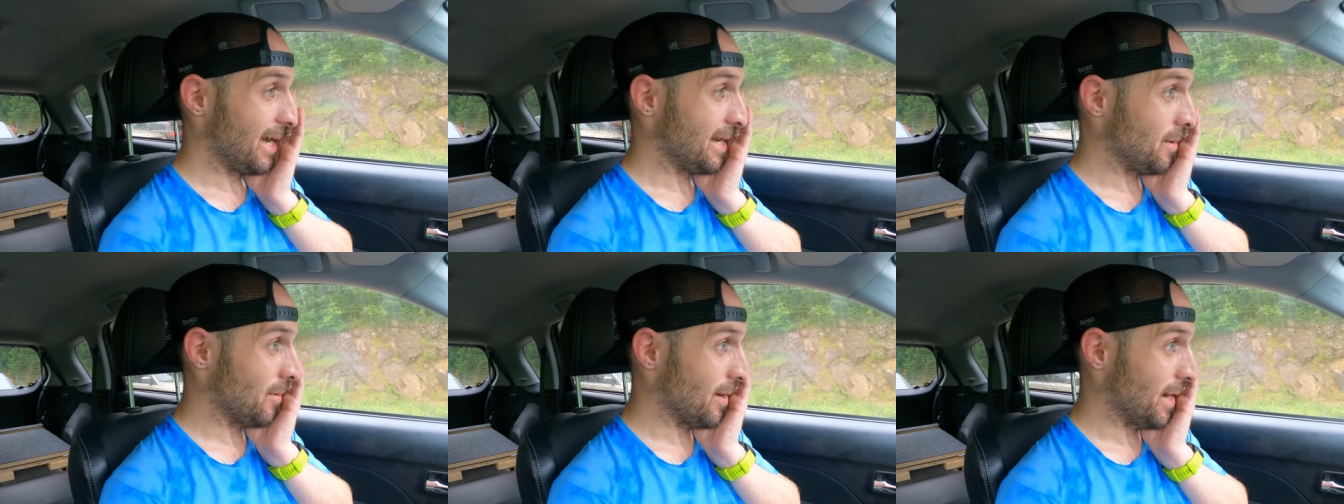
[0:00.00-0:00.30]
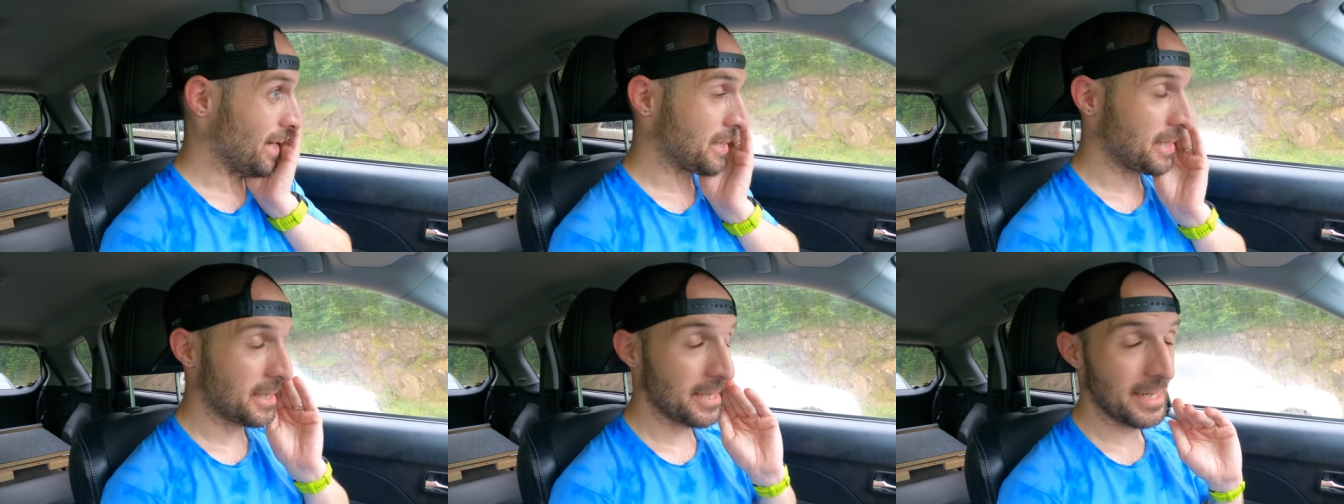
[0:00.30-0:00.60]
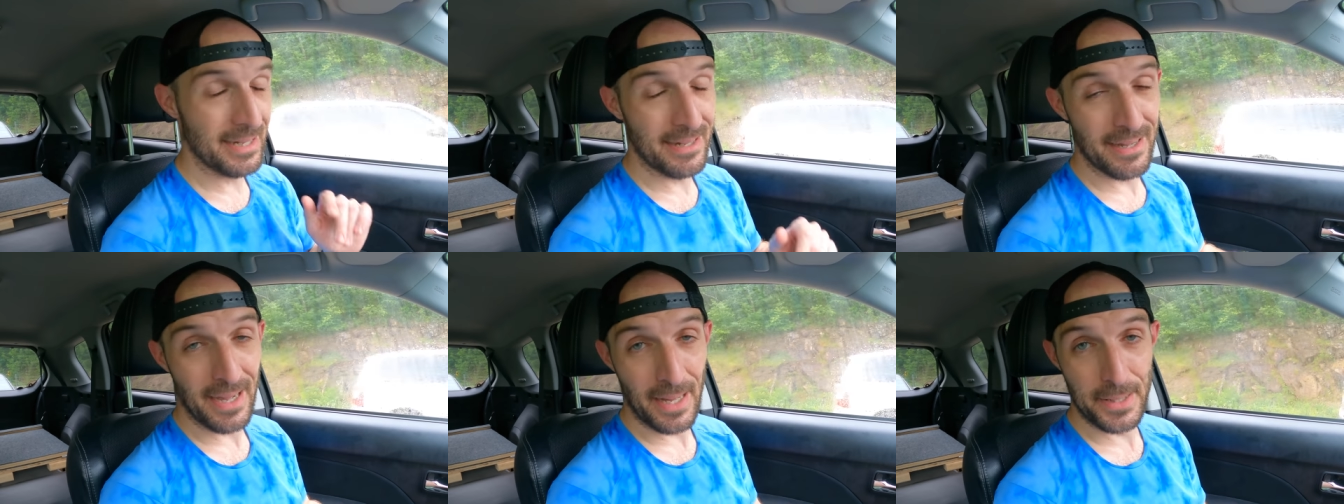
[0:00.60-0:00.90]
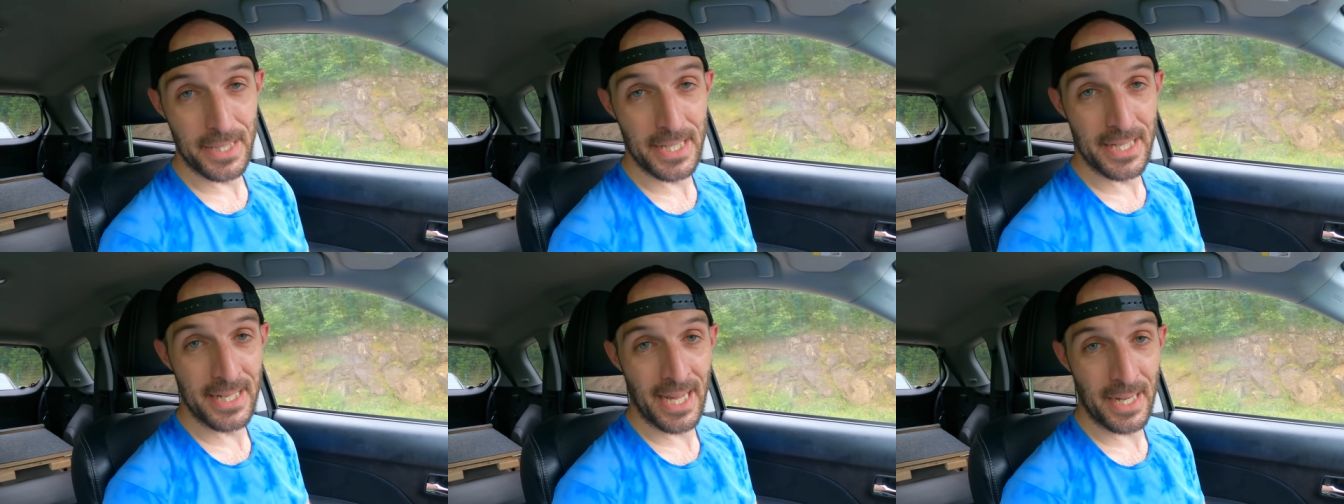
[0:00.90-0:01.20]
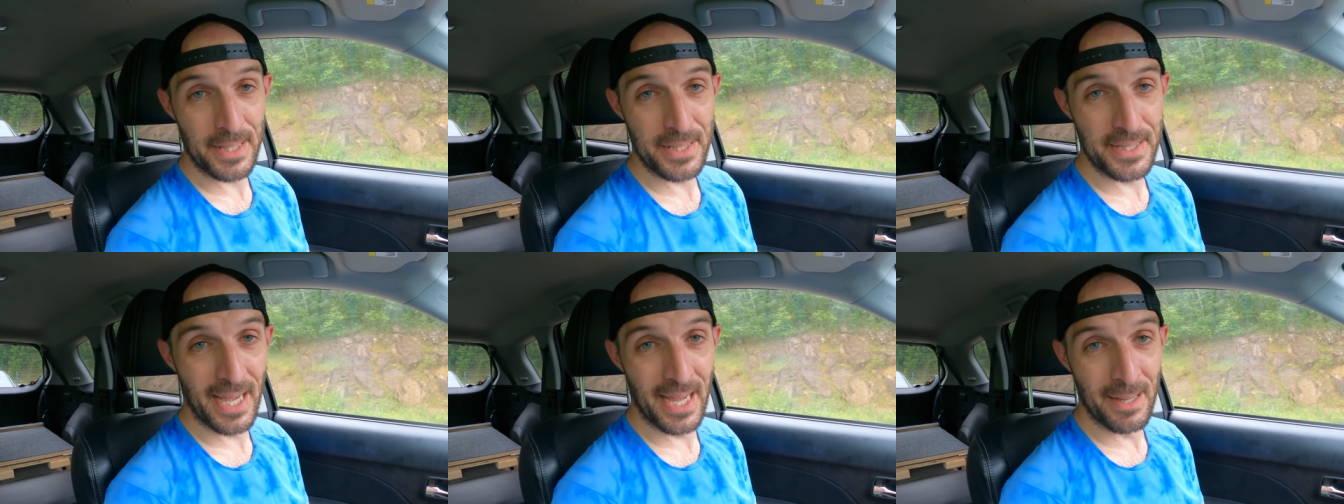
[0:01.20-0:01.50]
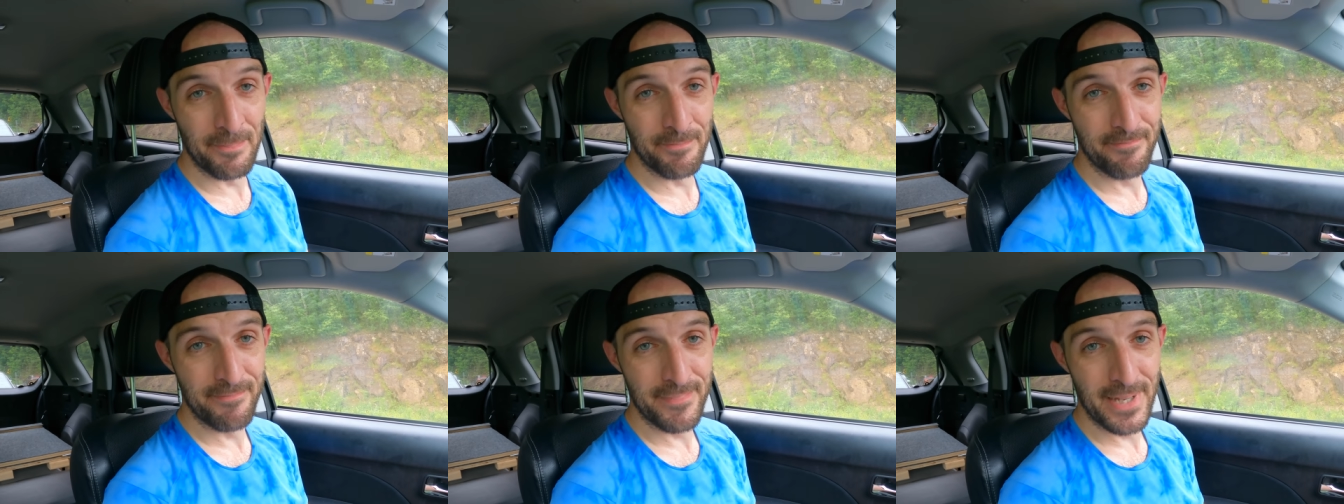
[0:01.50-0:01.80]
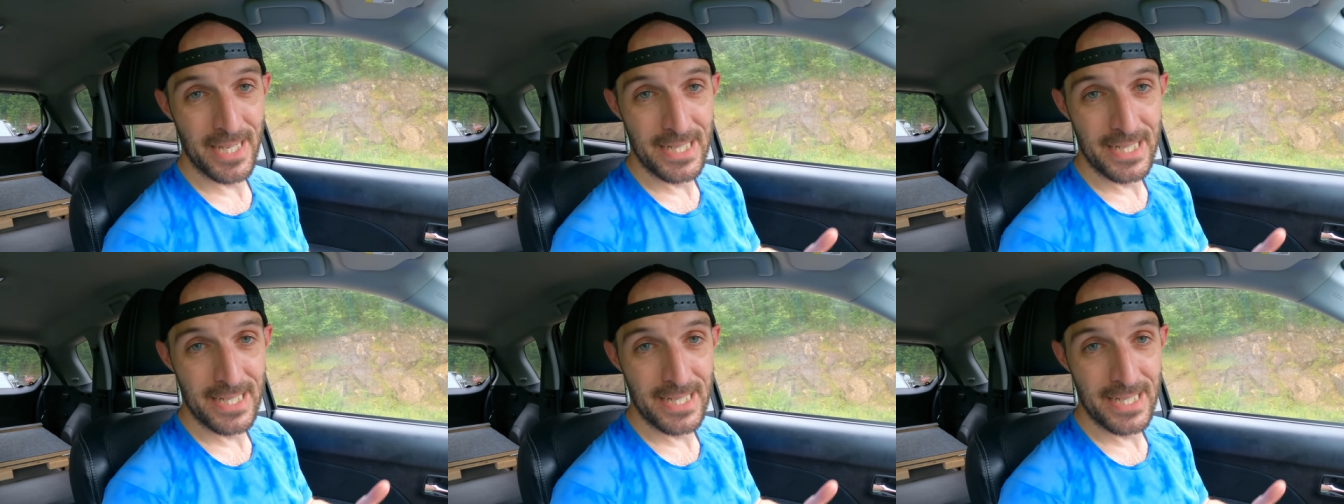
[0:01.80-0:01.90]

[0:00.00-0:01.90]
Anyways, I'll see you next time.